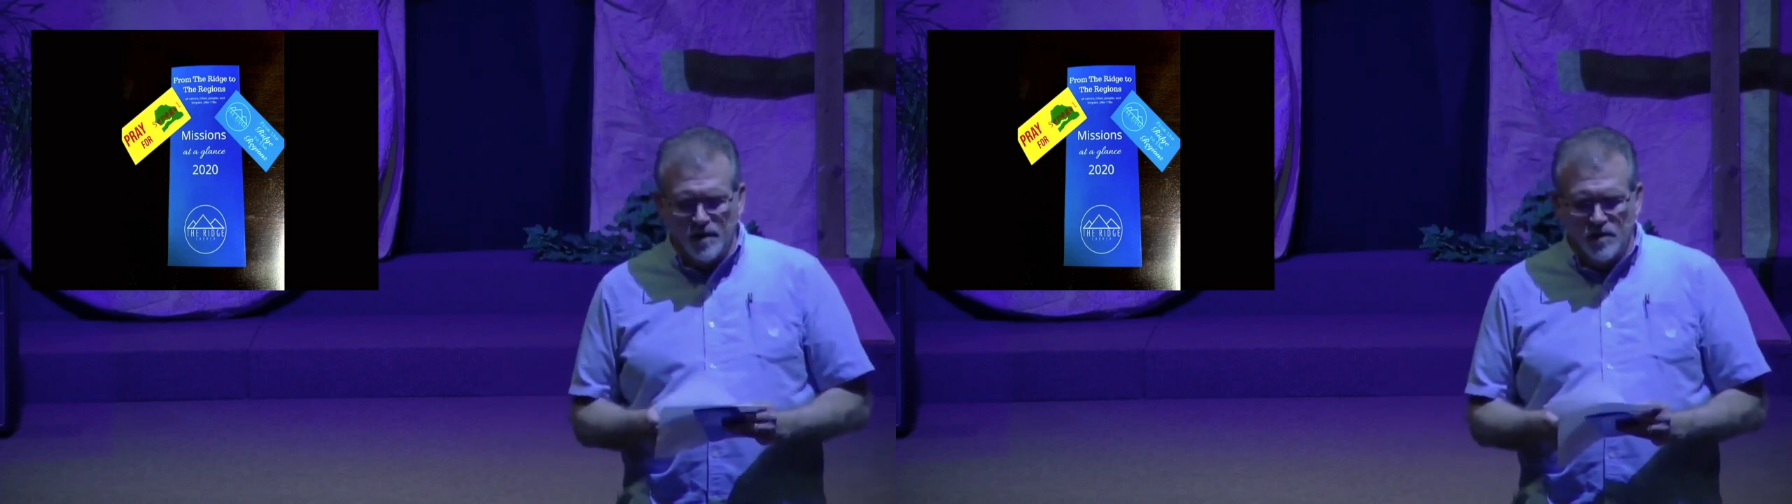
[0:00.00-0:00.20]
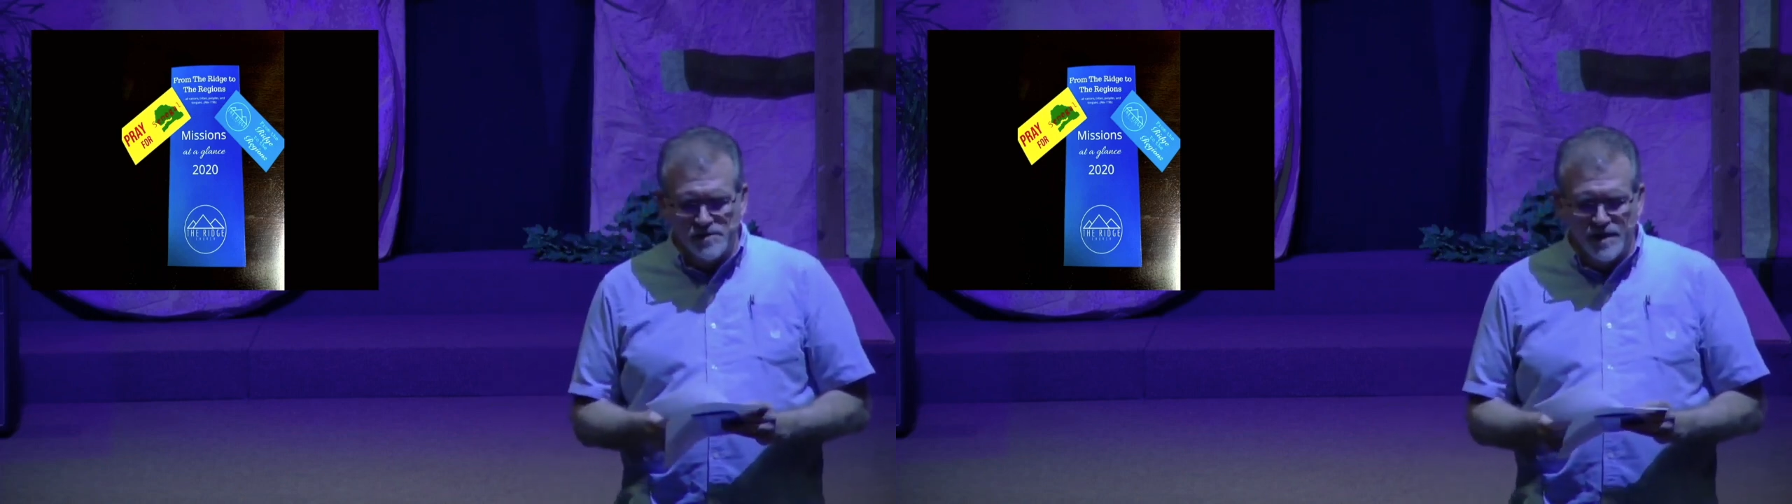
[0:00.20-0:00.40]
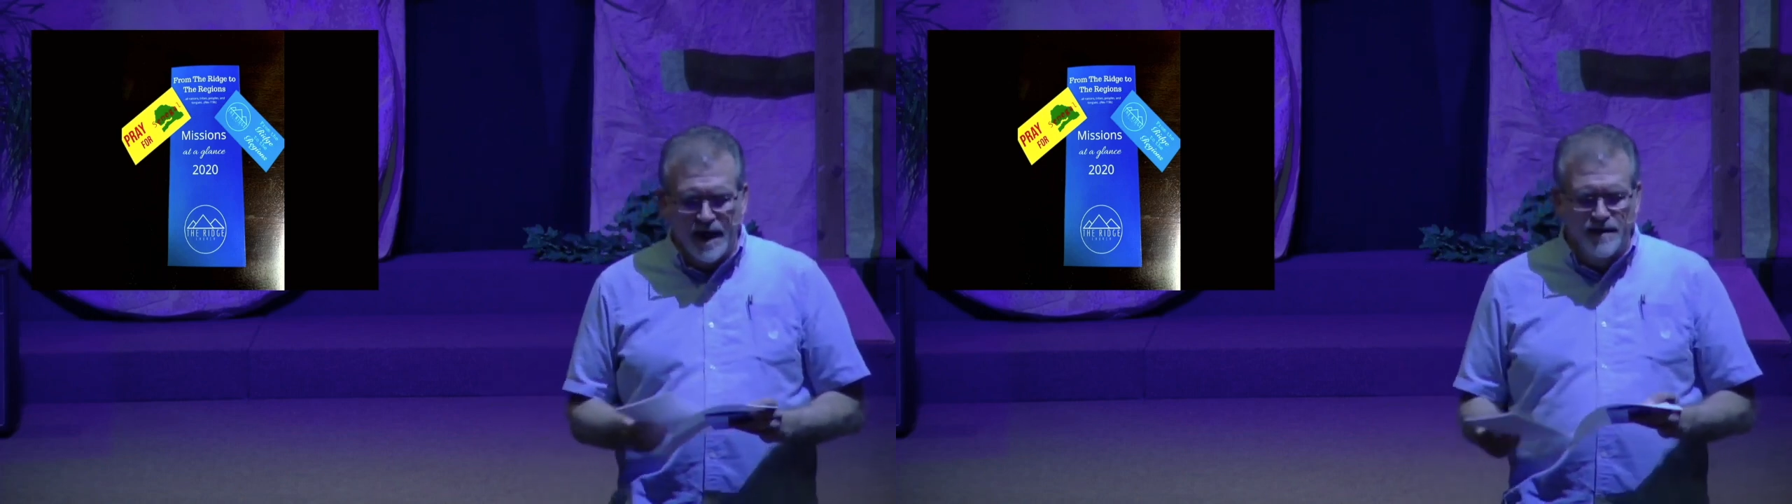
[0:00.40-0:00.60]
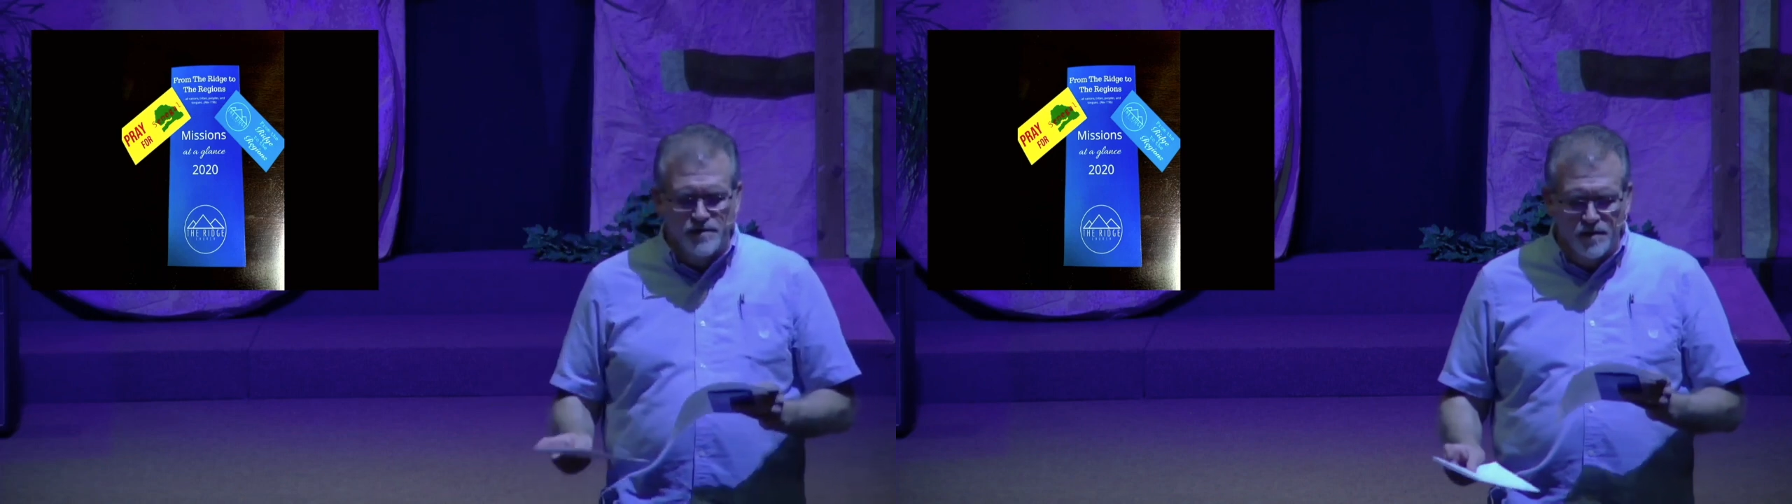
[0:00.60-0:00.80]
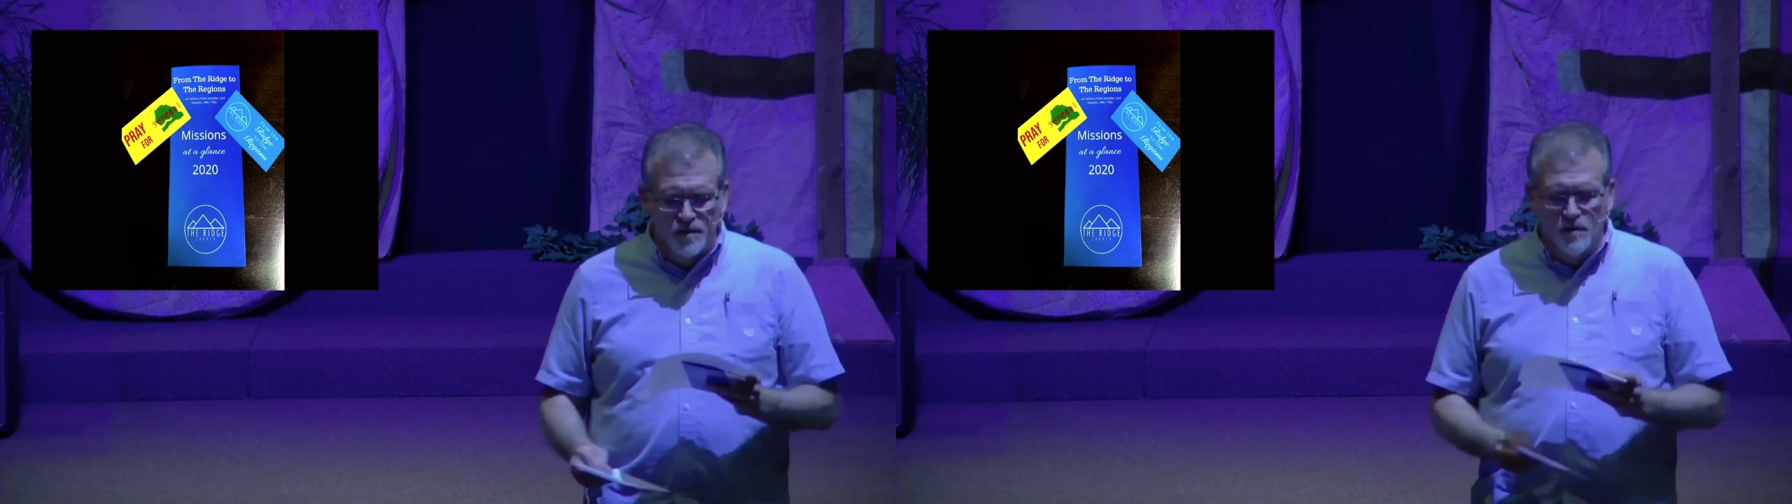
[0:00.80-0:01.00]
because they
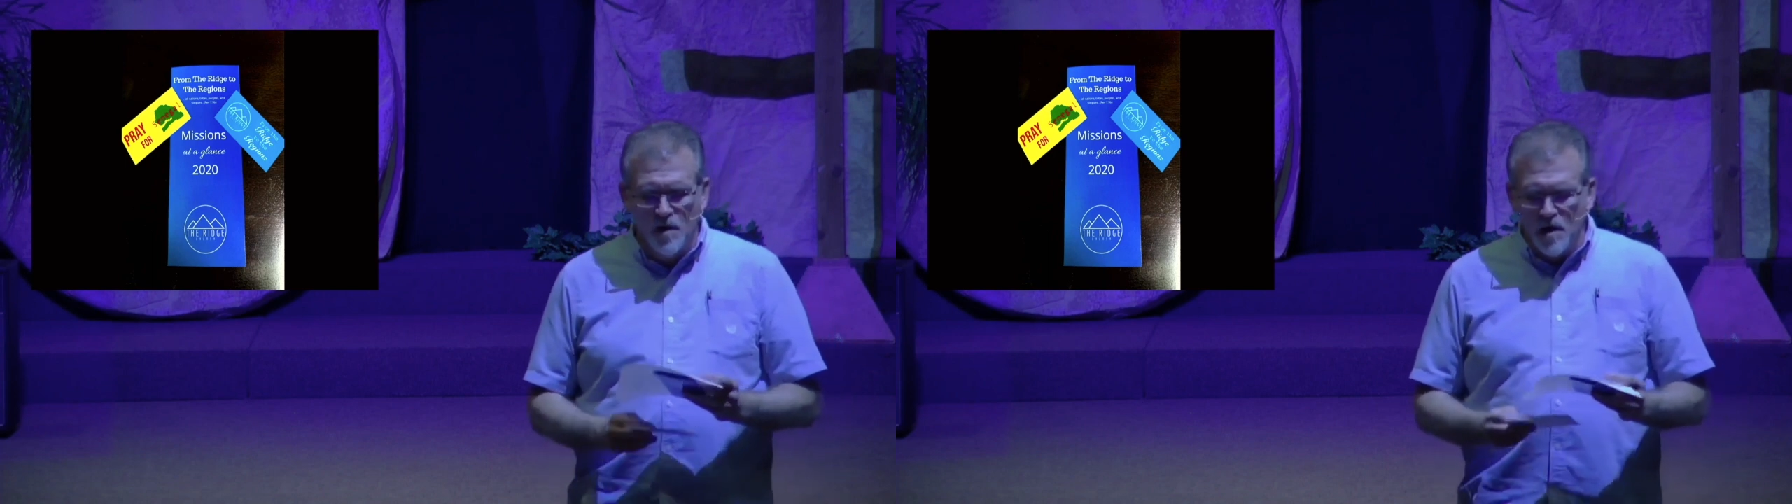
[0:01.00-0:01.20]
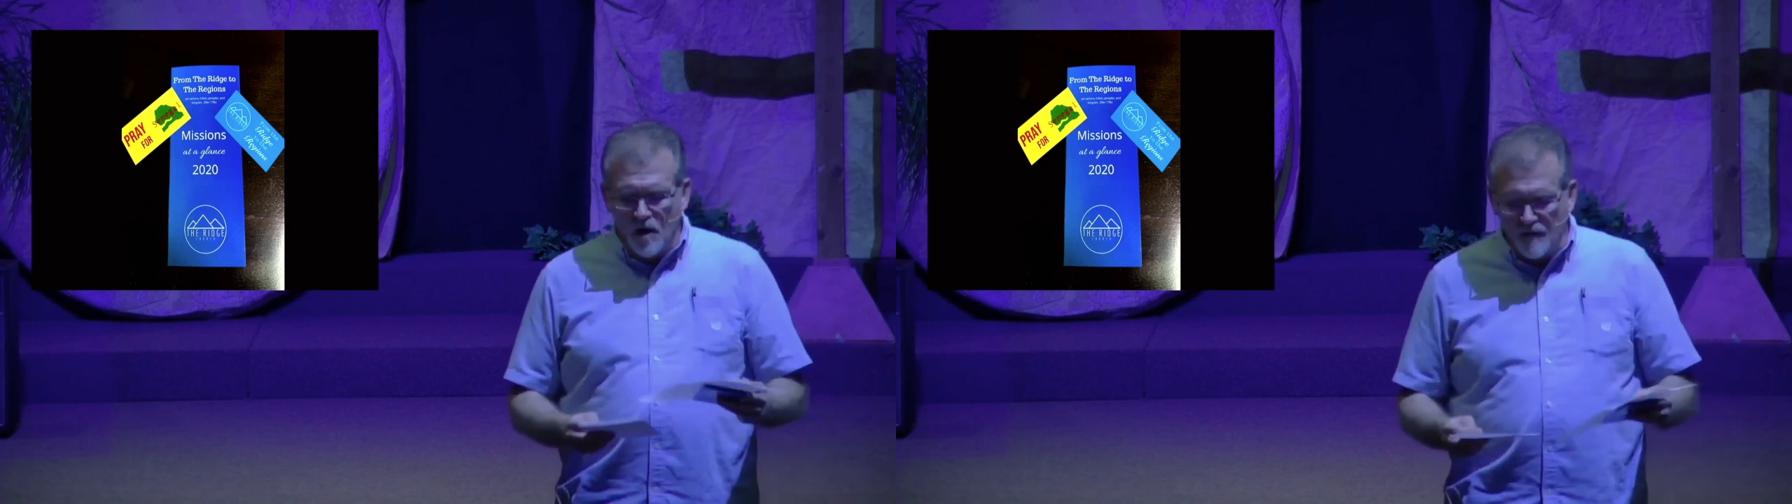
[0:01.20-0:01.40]
too